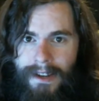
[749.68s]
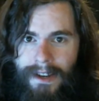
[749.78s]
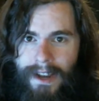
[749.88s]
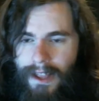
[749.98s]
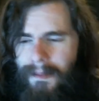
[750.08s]

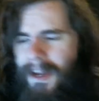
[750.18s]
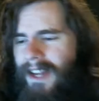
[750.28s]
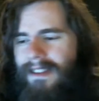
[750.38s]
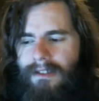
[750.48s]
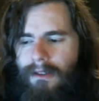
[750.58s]
Now, they may
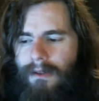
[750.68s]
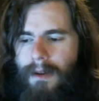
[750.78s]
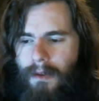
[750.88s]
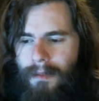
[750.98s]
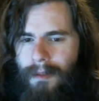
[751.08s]
disagree
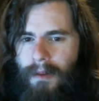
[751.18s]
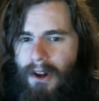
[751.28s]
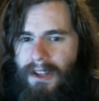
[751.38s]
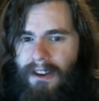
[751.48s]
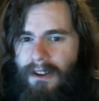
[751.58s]
with me
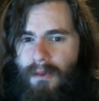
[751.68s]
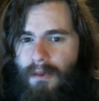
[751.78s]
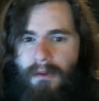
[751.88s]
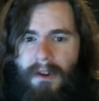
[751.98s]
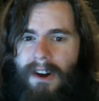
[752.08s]
partly on the
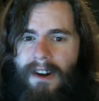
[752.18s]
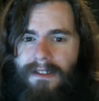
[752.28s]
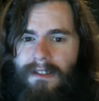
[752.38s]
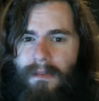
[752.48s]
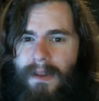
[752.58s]
root
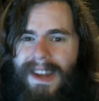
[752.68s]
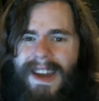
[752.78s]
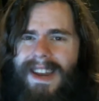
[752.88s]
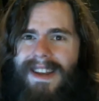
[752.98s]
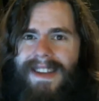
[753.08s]
causes, but I
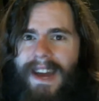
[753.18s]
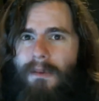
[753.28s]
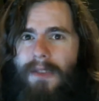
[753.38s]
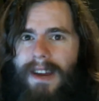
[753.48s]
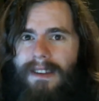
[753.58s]
kind of
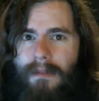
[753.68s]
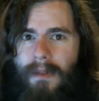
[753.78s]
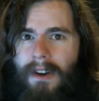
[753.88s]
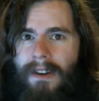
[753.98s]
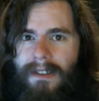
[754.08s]
doubt that, to
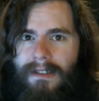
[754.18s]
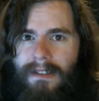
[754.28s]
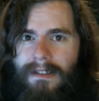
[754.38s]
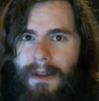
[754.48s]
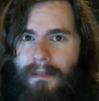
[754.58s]
be honest,
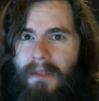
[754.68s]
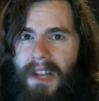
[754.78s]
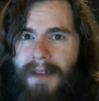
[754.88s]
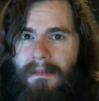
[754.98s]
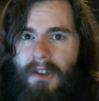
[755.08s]
since I
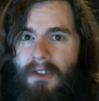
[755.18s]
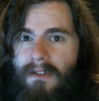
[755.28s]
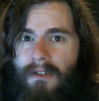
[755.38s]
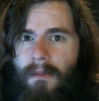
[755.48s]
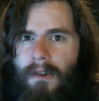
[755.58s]
blame
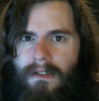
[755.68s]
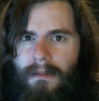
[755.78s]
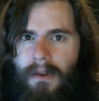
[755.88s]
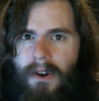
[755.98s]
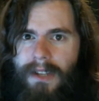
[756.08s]

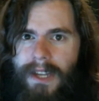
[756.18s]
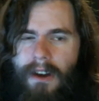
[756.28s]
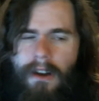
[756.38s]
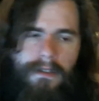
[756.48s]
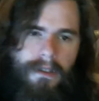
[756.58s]
consumerism partly.
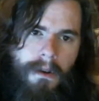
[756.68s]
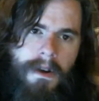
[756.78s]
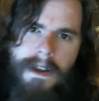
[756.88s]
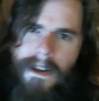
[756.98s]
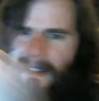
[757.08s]
Also,
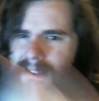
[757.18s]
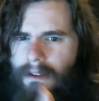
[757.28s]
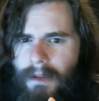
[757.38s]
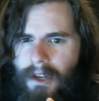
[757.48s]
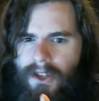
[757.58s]

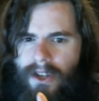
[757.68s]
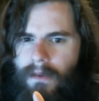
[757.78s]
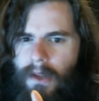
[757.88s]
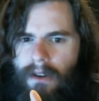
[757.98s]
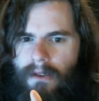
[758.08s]
somebody's
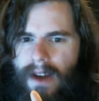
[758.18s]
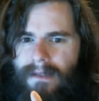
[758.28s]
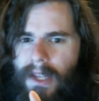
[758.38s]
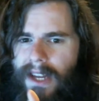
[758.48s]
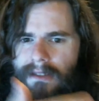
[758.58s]
shoveling
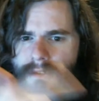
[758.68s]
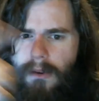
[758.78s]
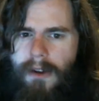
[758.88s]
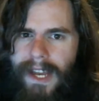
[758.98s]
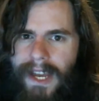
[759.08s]
gravel next
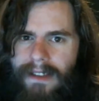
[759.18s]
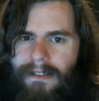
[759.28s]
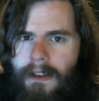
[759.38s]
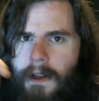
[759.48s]
door, I guess.